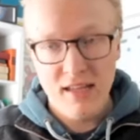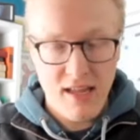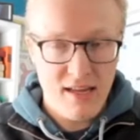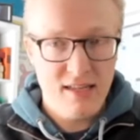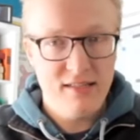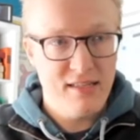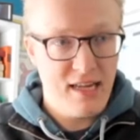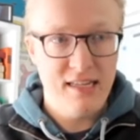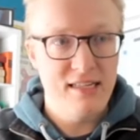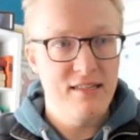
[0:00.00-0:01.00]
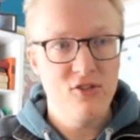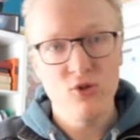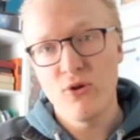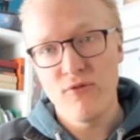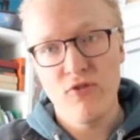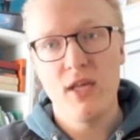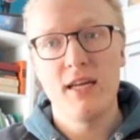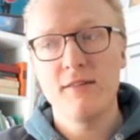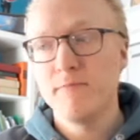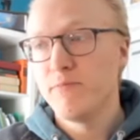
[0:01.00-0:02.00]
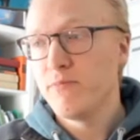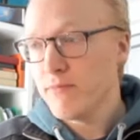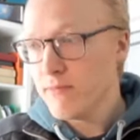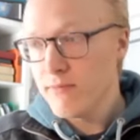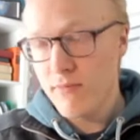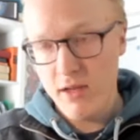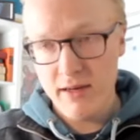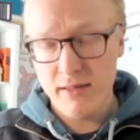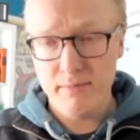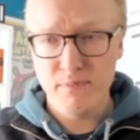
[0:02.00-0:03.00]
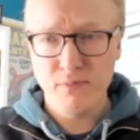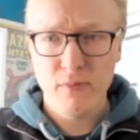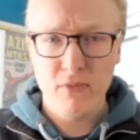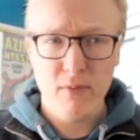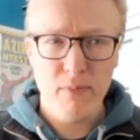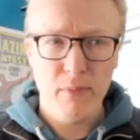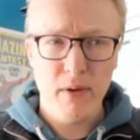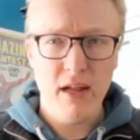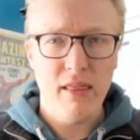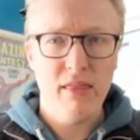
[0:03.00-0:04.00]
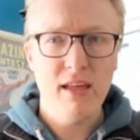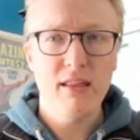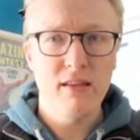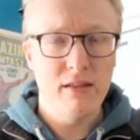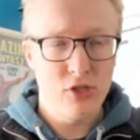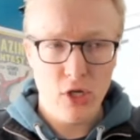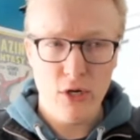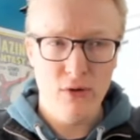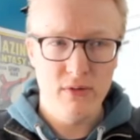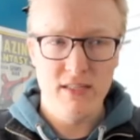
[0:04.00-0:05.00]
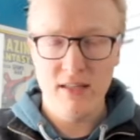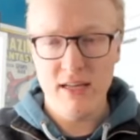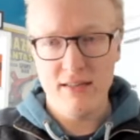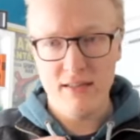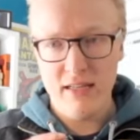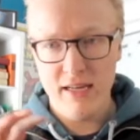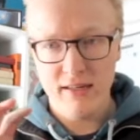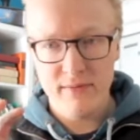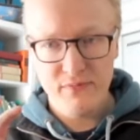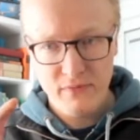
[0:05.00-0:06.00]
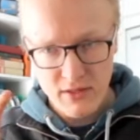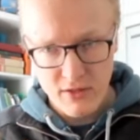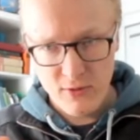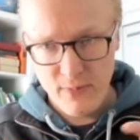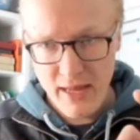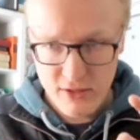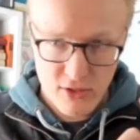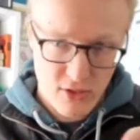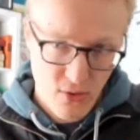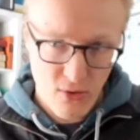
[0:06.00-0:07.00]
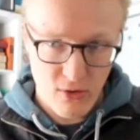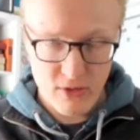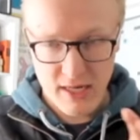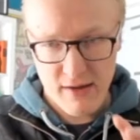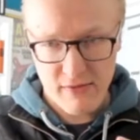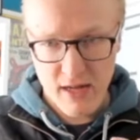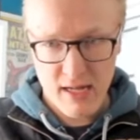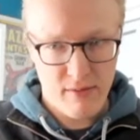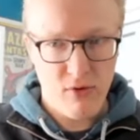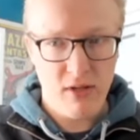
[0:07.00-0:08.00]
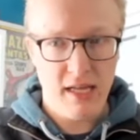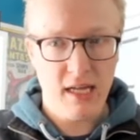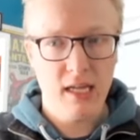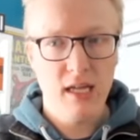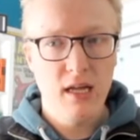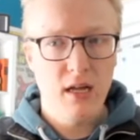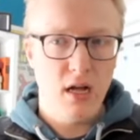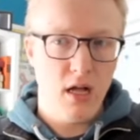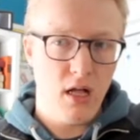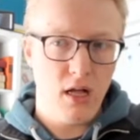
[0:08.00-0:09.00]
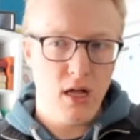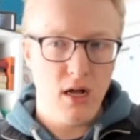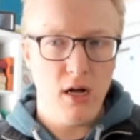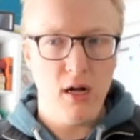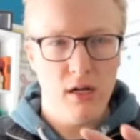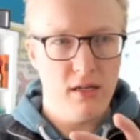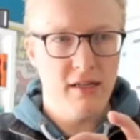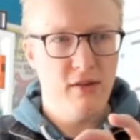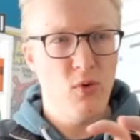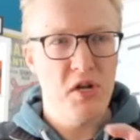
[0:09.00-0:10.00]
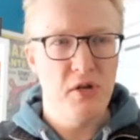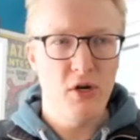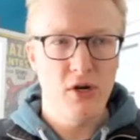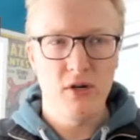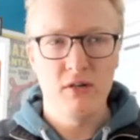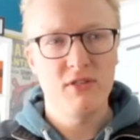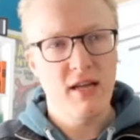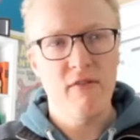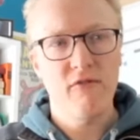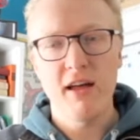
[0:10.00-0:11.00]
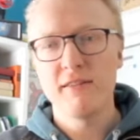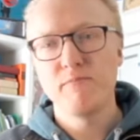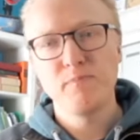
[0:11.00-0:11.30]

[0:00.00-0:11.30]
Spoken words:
80s, 90s sort of thing. But I think that the tone is less like suspense horror sci-fi and more like awe and wonder sci-fi.